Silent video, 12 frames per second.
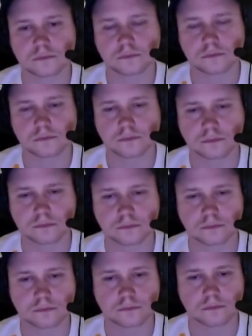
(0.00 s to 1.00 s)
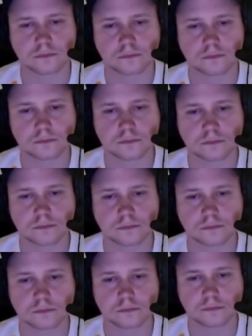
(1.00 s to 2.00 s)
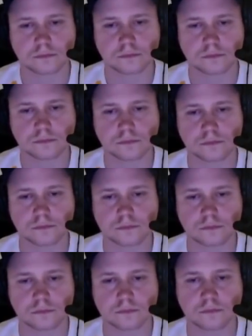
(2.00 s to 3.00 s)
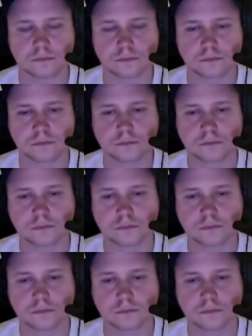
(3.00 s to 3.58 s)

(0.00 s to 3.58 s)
This person isn't speaking.